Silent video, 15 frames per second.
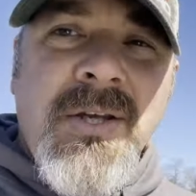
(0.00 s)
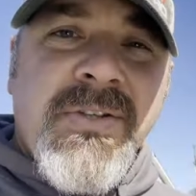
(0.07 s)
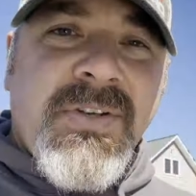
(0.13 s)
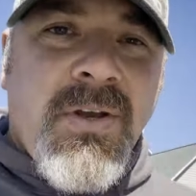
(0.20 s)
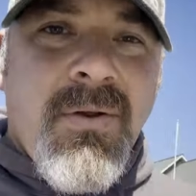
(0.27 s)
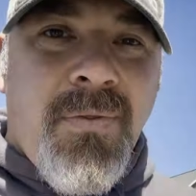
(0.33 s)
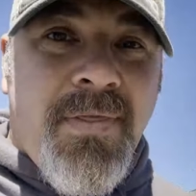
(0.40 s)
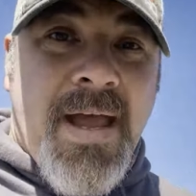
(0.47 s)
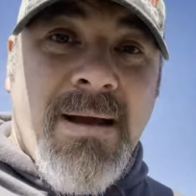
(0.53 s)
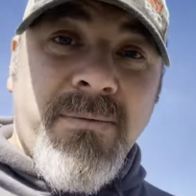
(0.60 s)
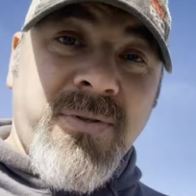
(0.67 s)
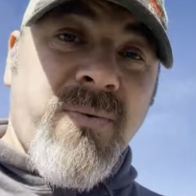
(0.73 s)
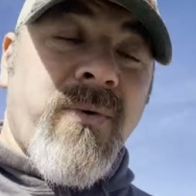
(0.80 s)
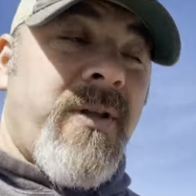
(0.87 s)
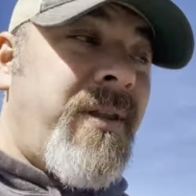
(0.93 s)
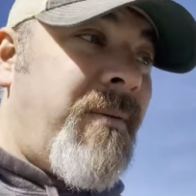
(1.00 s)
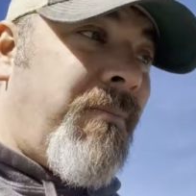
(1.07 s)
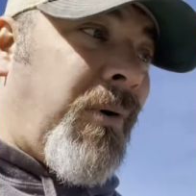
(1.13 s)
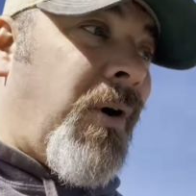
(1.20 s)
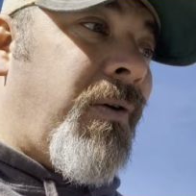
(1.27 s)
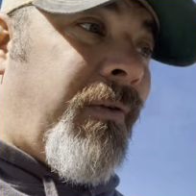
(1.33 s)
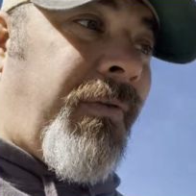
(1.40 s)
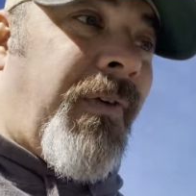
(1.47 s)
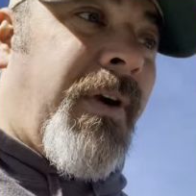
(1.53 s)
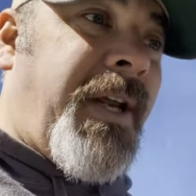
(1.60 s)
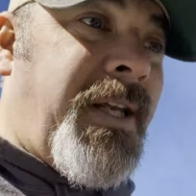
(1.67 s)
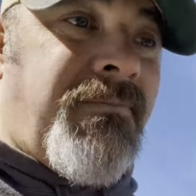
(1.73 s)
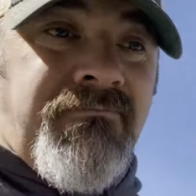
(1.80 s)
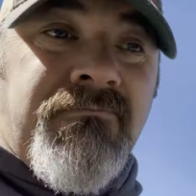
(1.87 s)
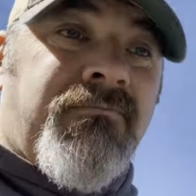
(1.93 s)
So that was one that broke
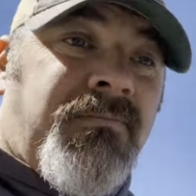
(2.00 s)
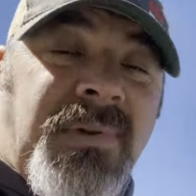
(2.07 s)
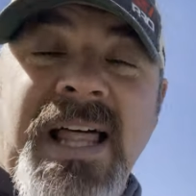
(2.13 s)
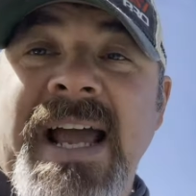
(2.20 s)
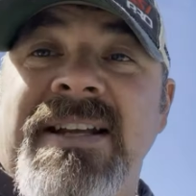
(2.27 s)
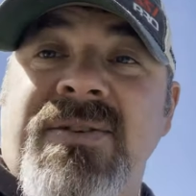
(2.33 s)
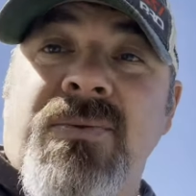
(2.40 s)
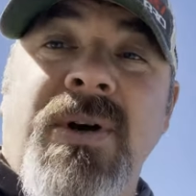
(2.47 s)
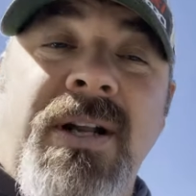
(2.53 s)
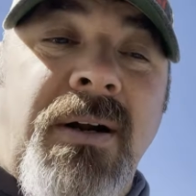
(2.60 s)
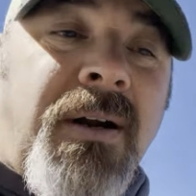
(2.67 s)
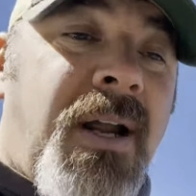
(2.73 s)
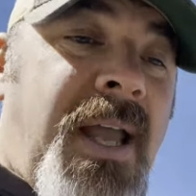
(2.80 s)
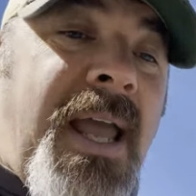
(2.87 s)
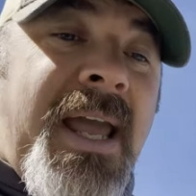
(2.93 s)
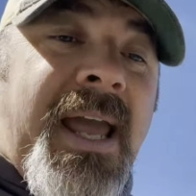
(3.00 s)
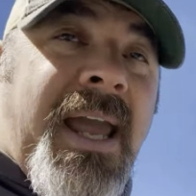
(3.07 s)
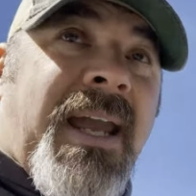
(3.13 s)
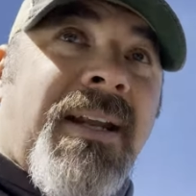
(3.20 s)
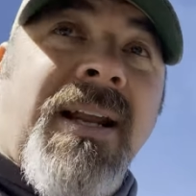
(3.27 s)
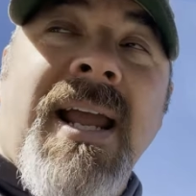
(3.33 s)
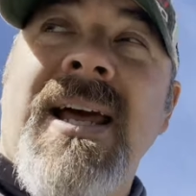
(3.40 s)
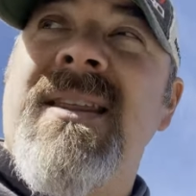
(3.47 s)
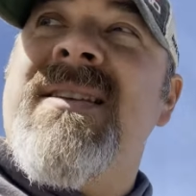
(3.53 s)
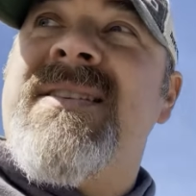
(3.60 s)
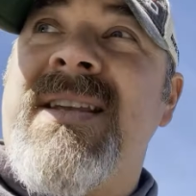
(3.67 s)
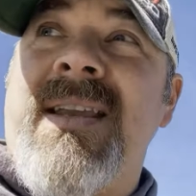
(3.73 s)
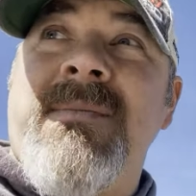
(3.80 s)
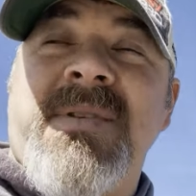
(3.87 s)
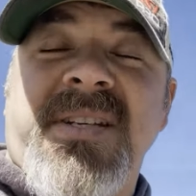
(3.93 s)
free last winter. And kind of the
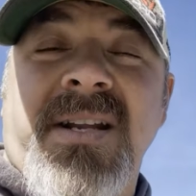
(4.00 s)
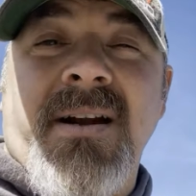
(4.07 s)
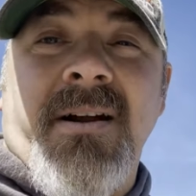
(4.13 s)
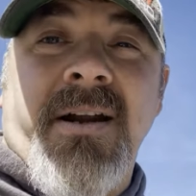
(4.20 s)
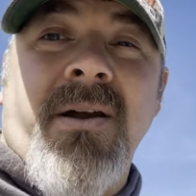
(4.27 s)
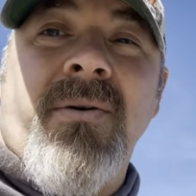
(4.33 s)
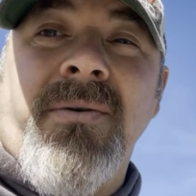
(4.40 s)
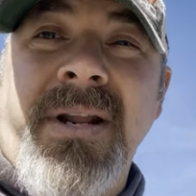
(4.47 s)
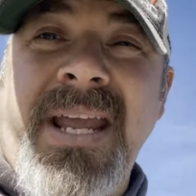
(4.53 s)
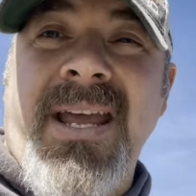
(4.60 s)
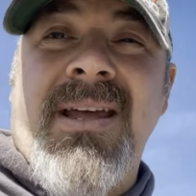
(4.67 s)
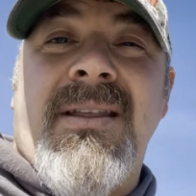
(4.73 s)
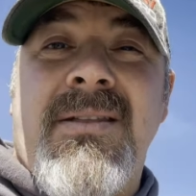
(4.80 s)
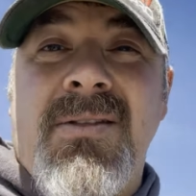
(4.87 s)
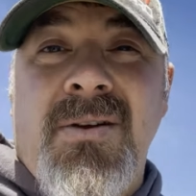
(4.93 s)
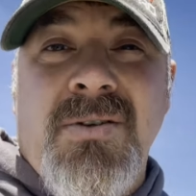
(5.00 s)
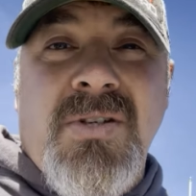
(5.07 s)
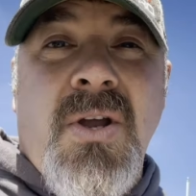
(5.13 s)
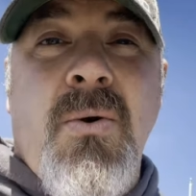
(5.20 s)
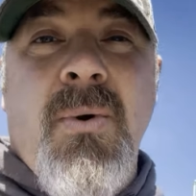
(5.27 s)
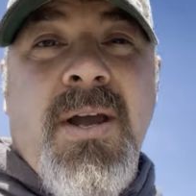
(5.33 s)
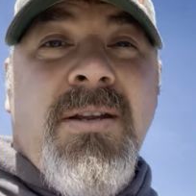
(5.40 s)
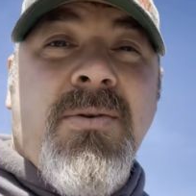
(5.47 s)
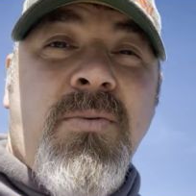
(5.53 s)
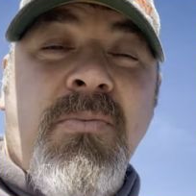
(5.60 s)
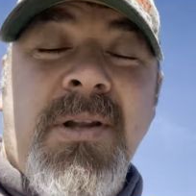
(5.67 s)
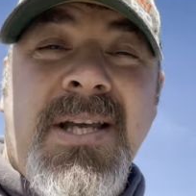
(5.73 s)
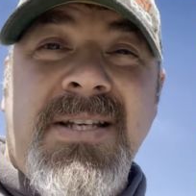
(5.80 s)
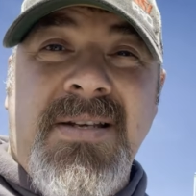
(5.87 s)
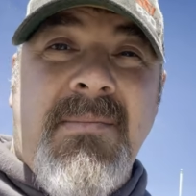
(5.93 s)
same scenario on it, there's no way to
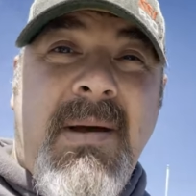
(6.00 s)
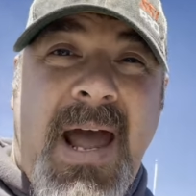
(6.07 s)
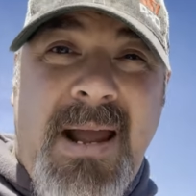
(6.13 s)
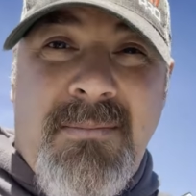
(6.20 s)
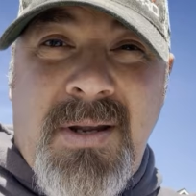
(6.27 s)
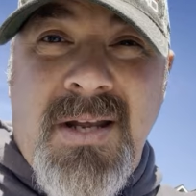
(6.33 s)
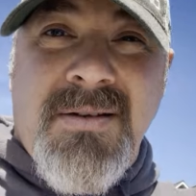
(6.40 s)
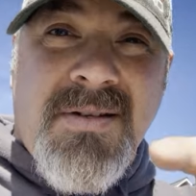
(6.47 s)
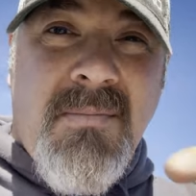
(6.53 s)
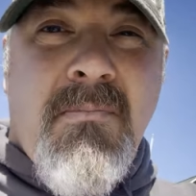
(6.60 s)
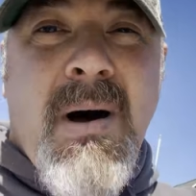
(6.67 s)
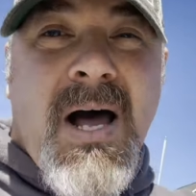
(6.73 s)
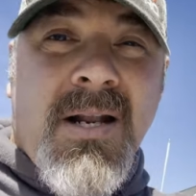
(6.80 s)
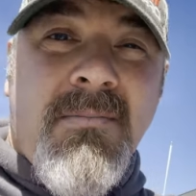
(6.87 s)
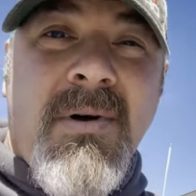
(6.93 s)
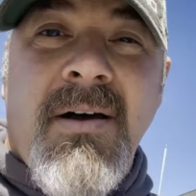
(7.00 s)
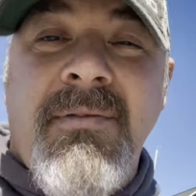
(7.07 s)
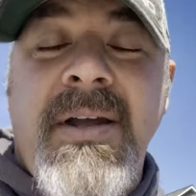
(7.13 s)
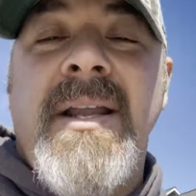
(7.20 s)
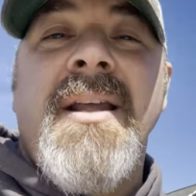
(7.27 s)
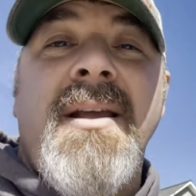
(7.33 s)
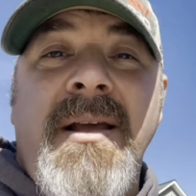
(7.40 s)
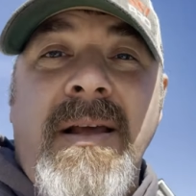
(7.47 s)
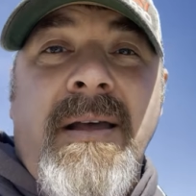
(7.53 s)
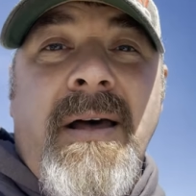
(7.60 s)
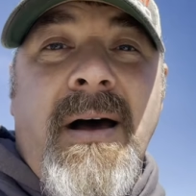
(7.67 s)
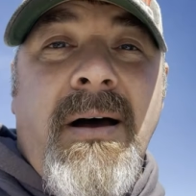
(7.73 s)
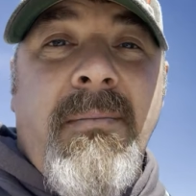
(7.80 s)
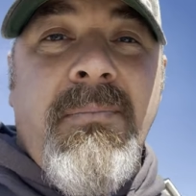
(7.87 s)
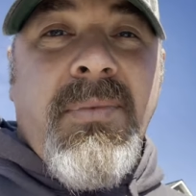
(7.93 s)
place it back because the bottom of it,
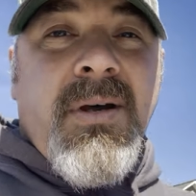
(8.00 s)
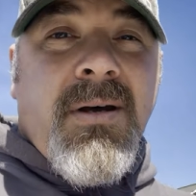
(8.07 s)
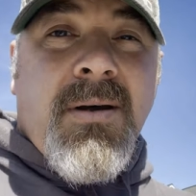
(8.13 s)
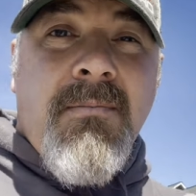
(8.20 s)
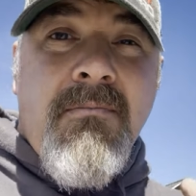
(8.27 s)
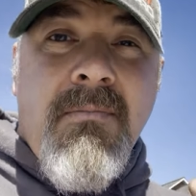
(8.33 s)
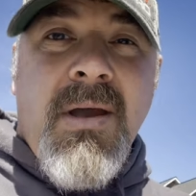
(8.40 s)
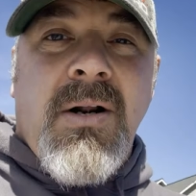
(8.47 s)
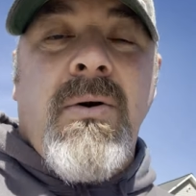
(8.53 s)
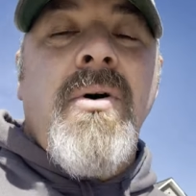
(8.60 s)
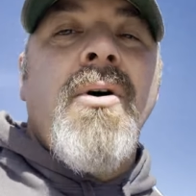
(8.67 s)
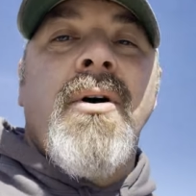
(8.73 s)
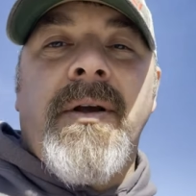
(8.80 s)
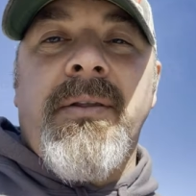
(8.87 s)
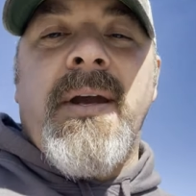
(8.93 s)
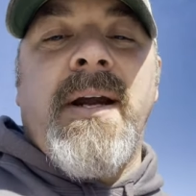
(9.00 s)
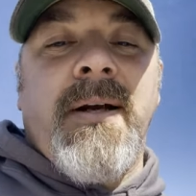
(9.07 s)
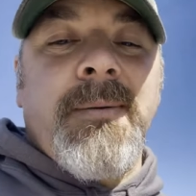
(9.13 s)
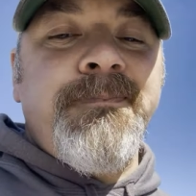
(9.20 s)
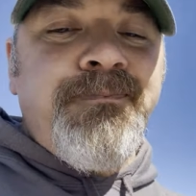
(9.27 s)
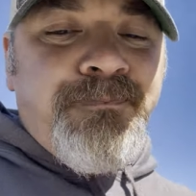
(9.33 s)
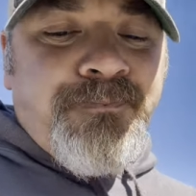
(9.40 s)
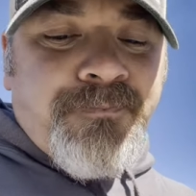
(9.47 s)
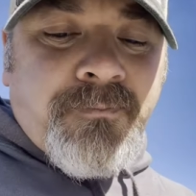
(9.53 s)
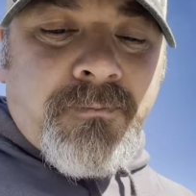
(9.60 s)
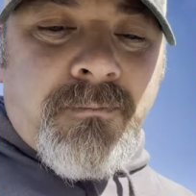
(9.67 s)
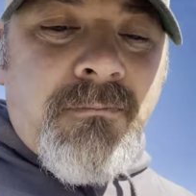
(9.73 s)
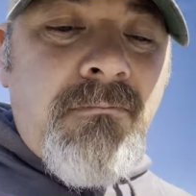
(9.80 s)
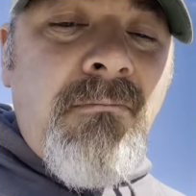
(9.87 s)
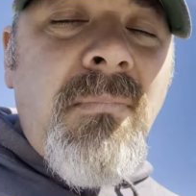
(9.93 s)
the metal hook there,
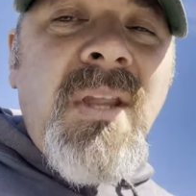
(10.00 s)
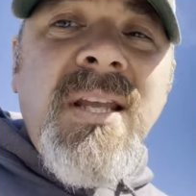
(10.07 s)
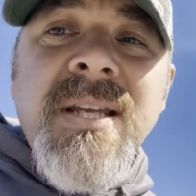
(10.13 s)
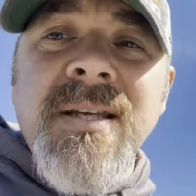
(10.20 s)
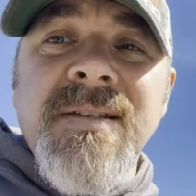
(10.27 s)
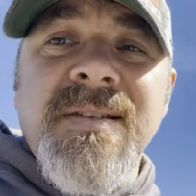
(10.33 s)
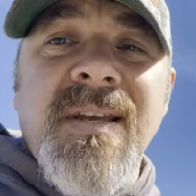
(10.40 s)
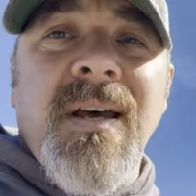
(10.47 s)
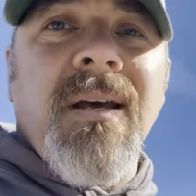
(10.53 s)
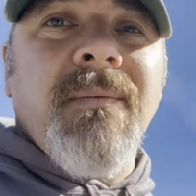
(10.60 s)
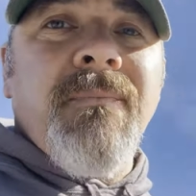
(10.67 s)
is